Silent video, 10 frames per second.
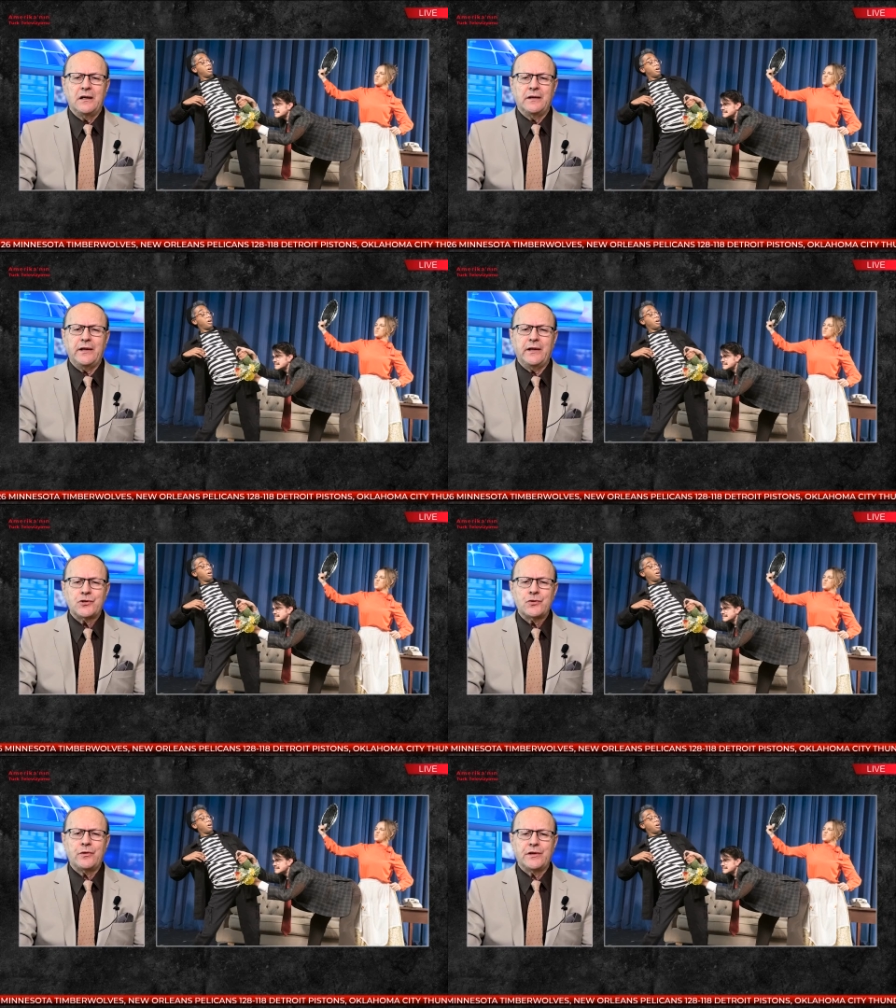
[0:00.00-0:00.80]
and
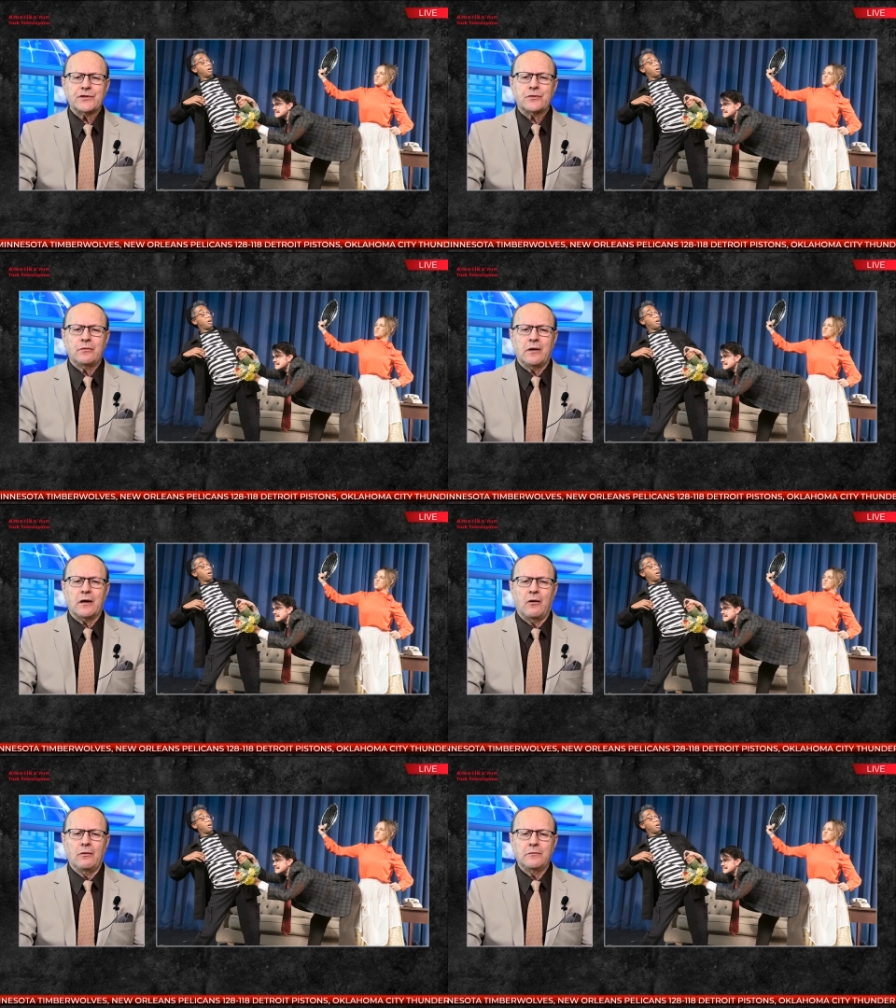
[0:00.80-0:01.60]
injurious to
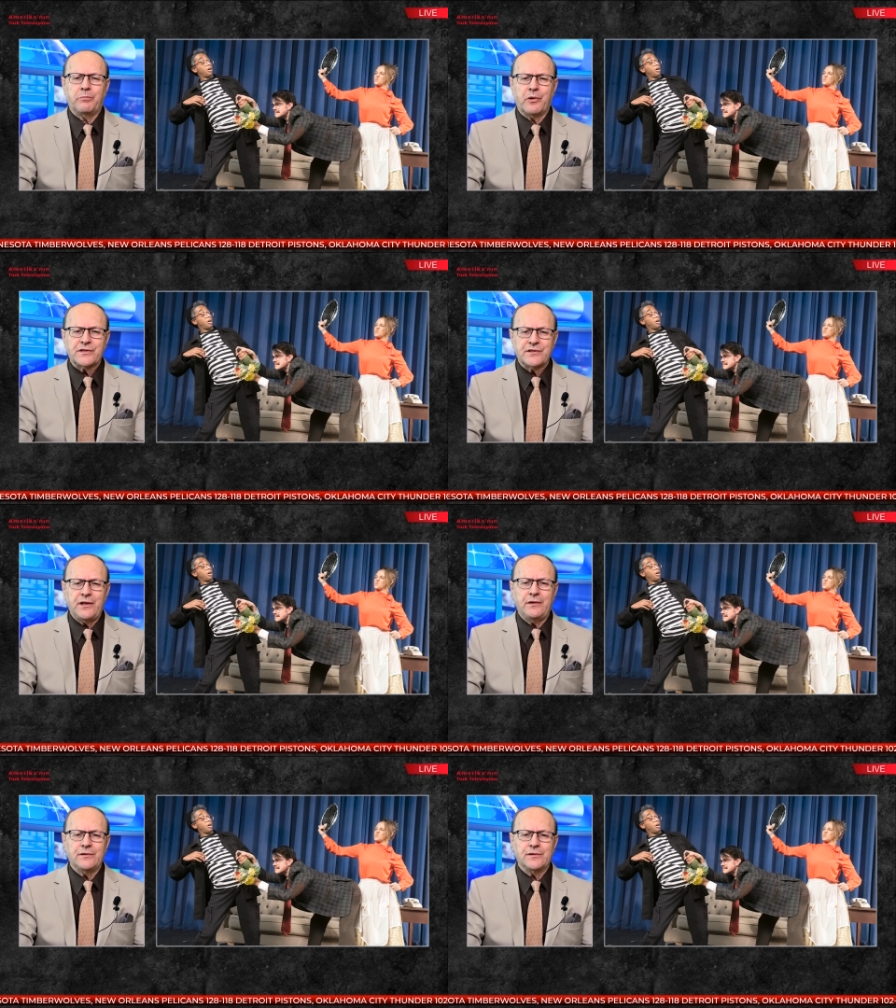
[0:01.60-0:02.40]
our own
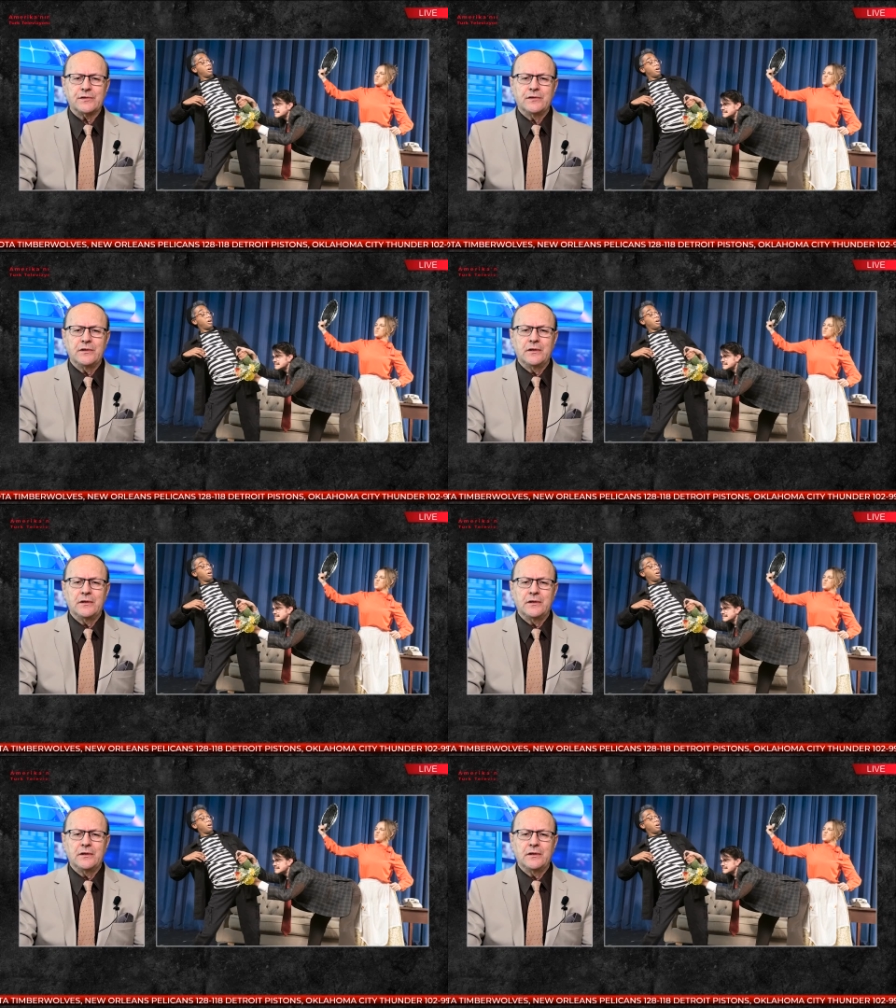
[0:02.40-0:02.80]
prestige